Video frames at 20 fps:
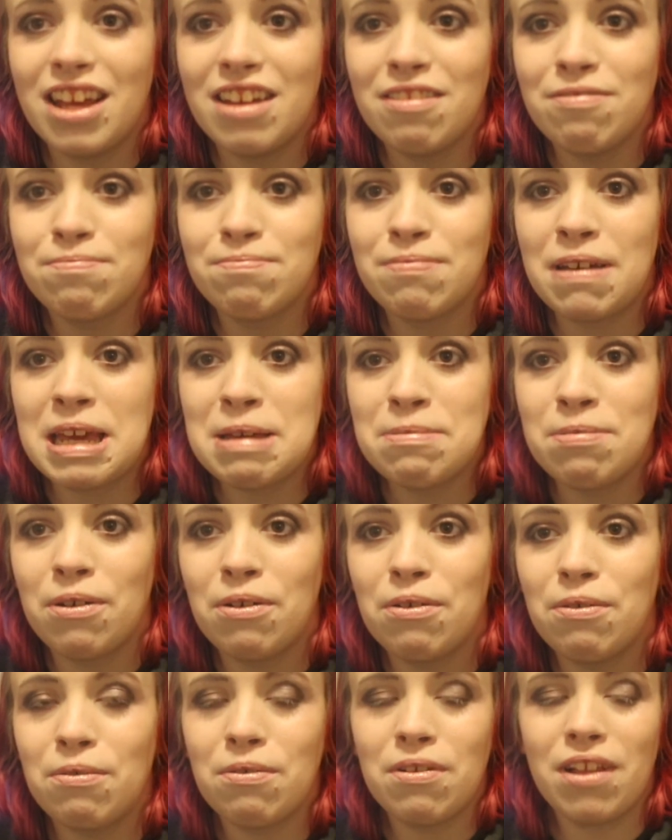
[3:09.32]
if
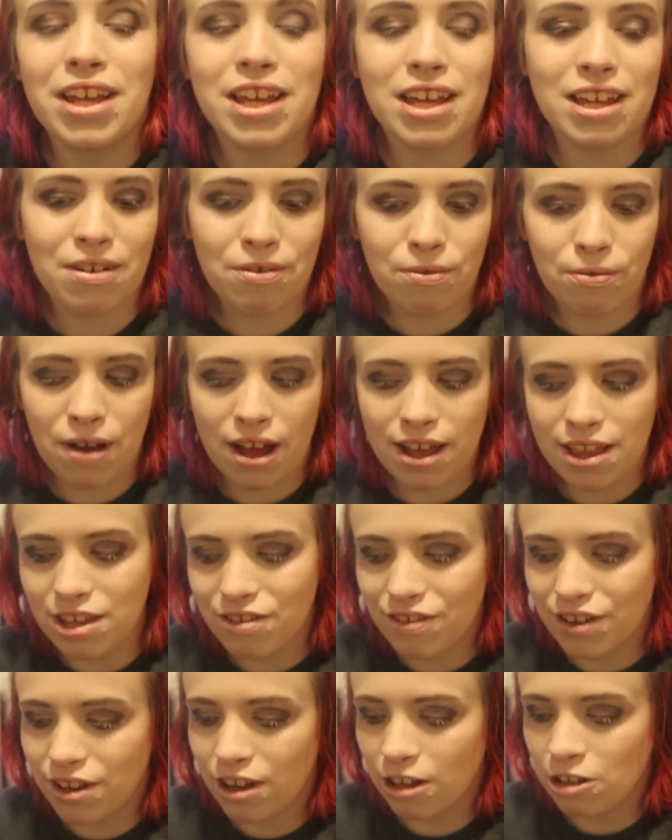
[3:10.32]
people, like, when
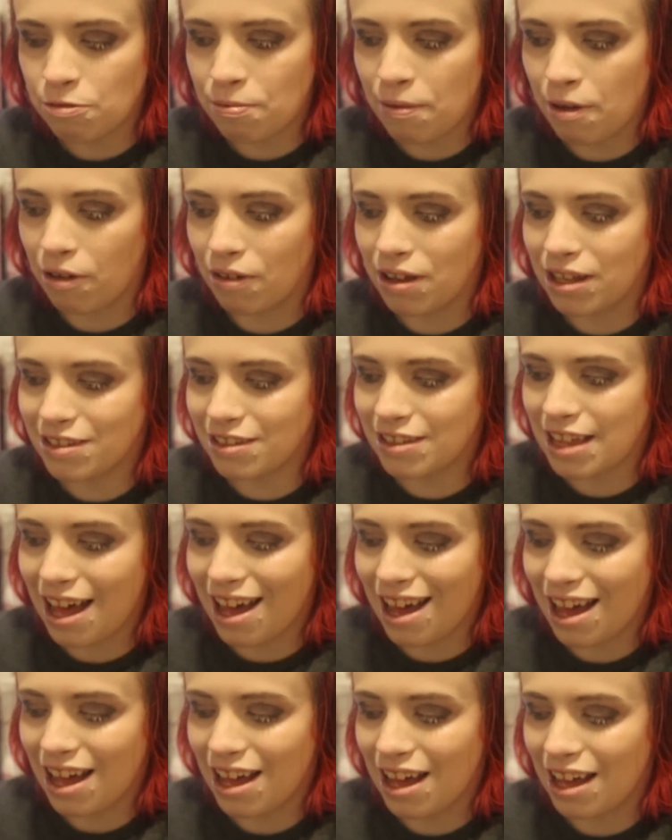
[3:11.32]
you're in hospital, it's
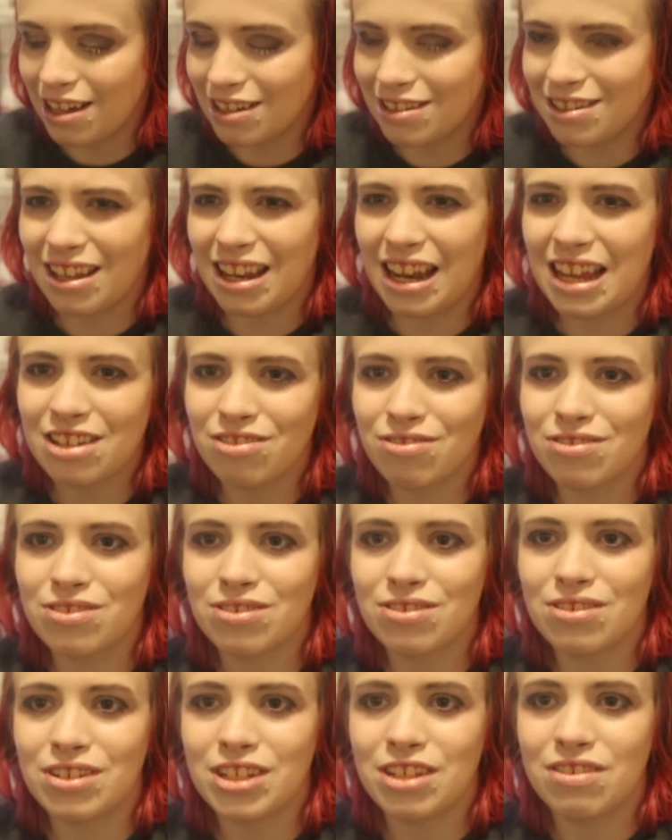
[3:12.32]
there as a last
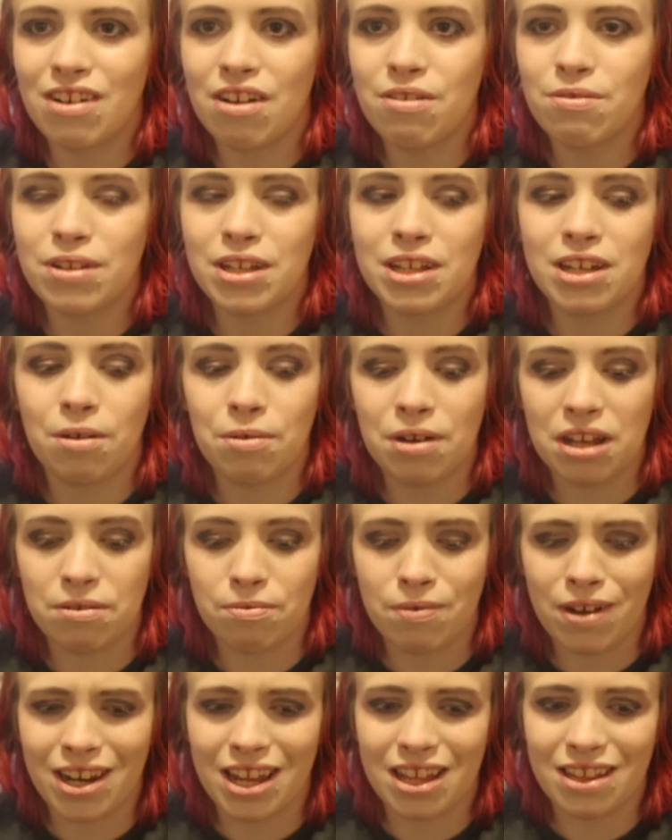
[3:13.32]
resort. You only go
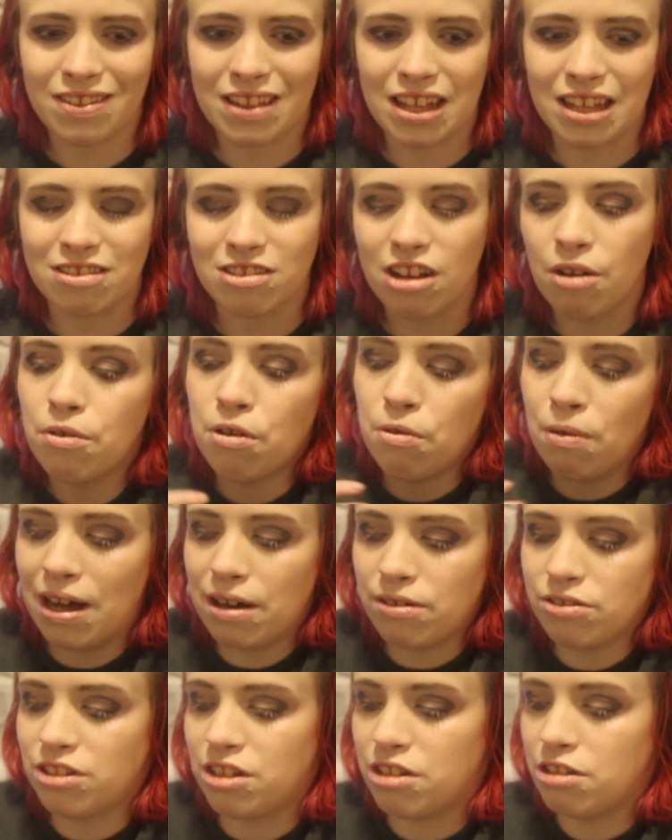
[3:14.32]
in when they don't know what
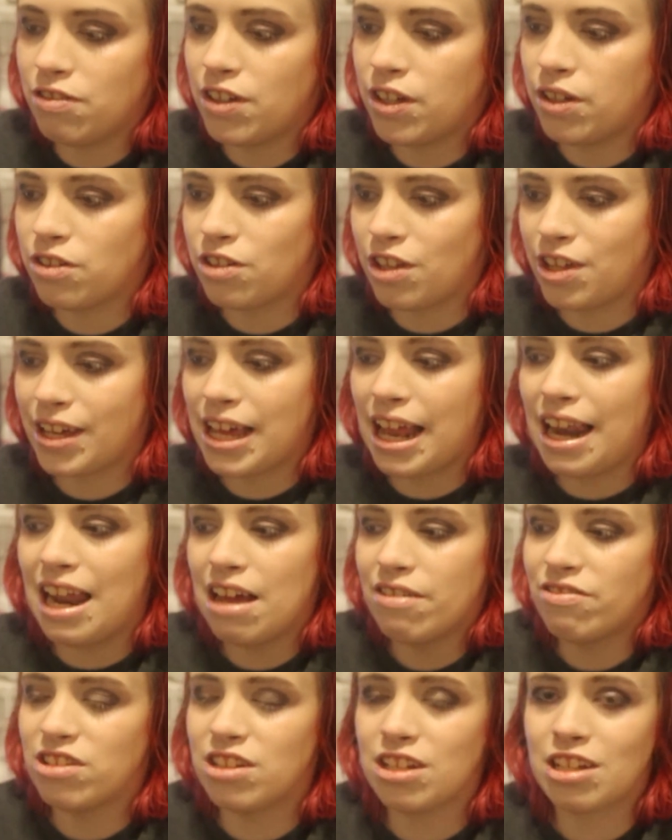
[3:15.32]
else to do you, so you get
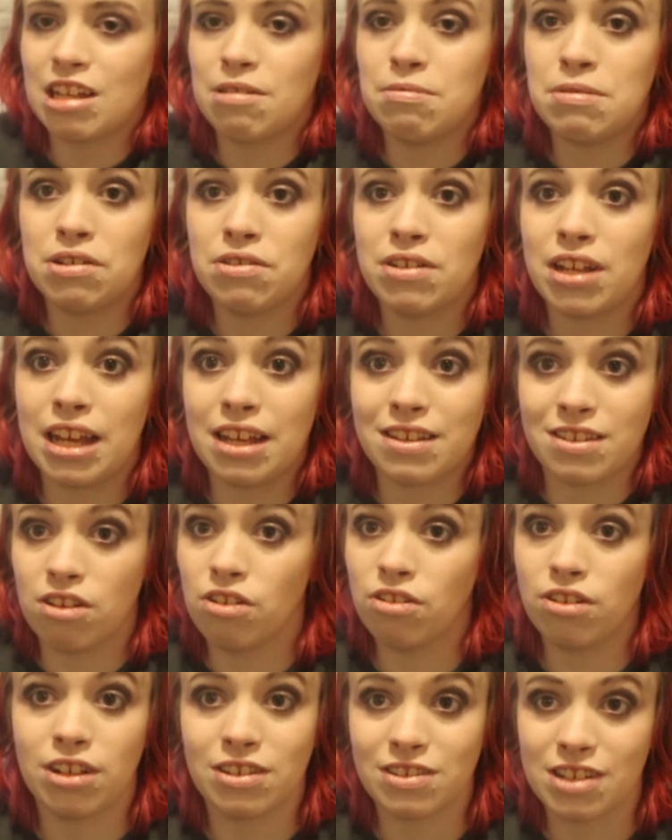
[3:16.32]
left in the community as
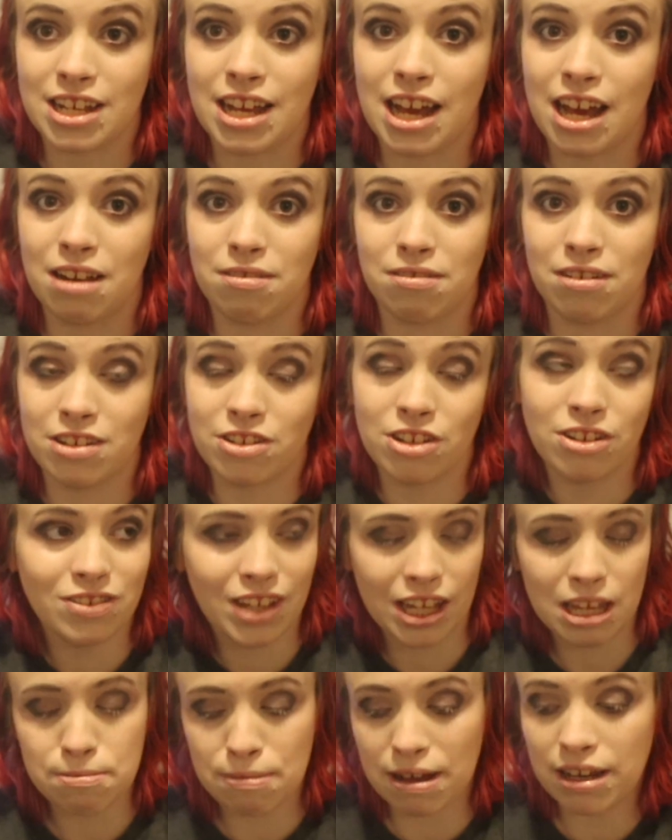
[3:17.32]
long as they can. As long as
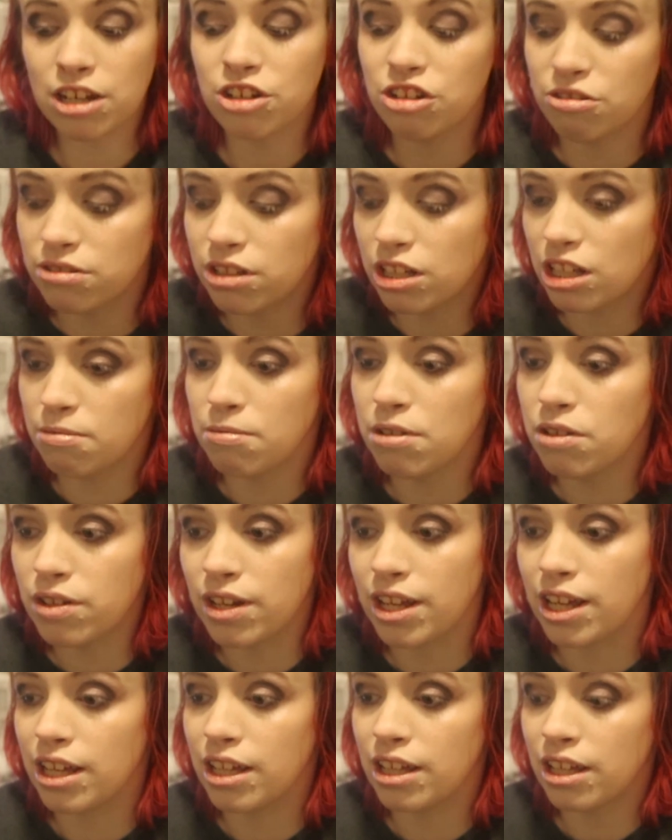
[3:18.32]
they can manage you in the
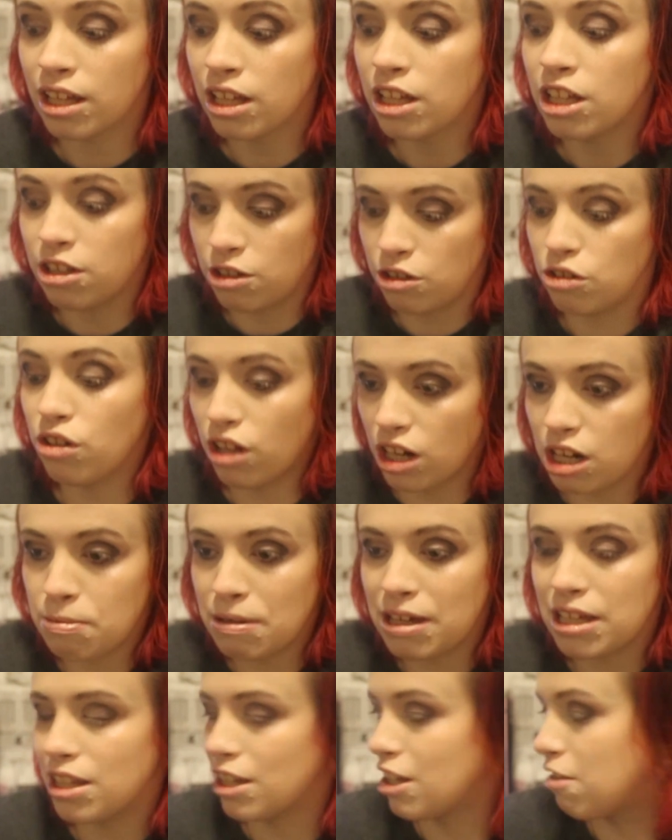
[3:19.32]
community, you're going to
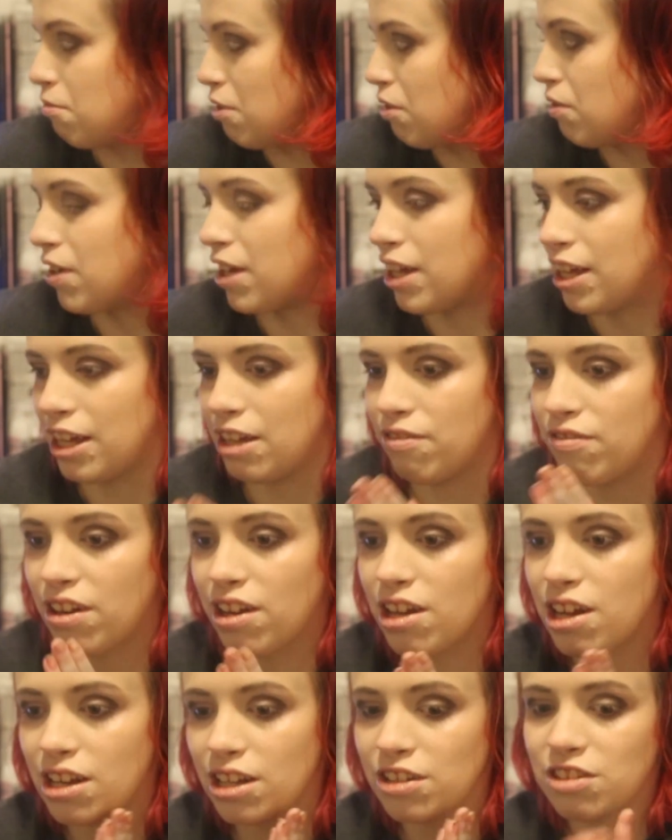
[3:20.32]
be in the community,
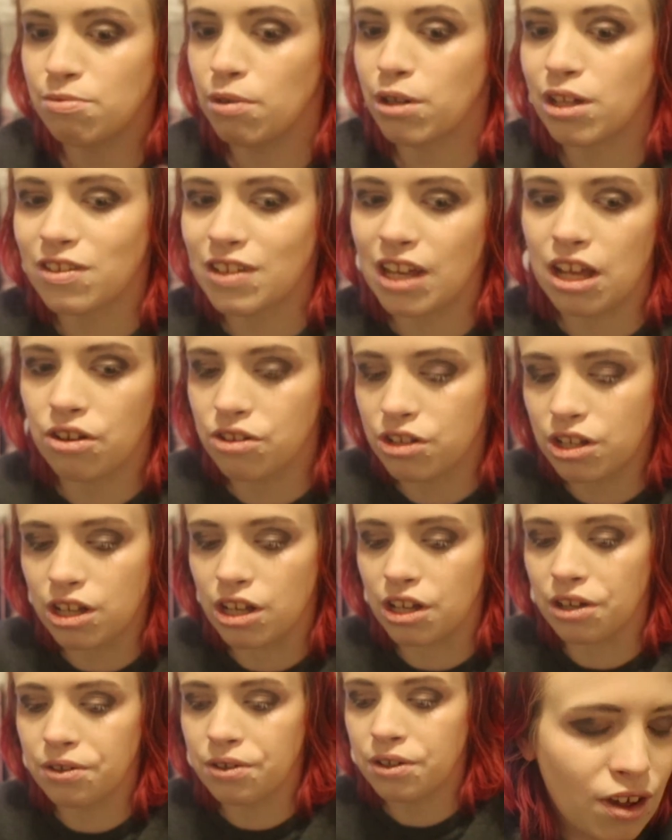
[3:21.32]
regardless of what you say or
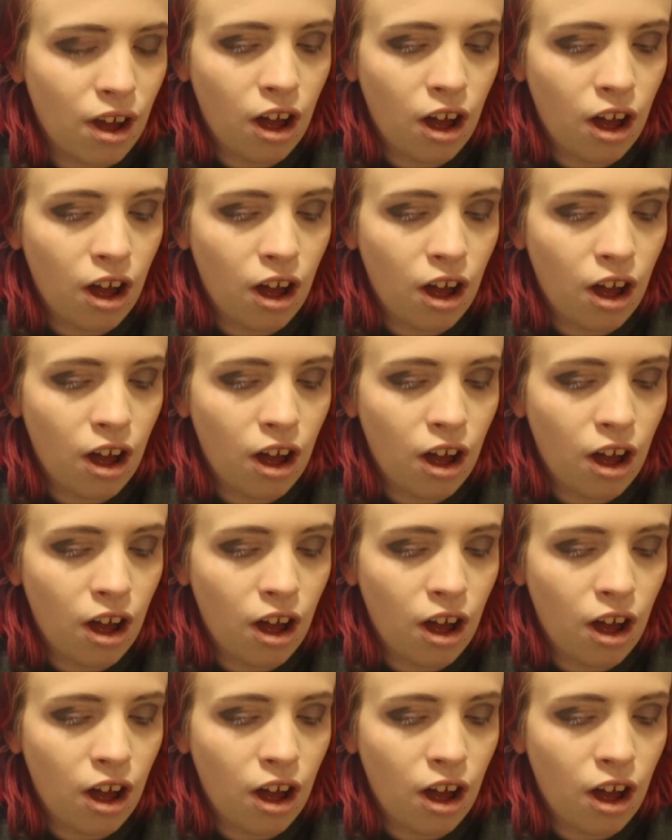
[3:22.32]
do.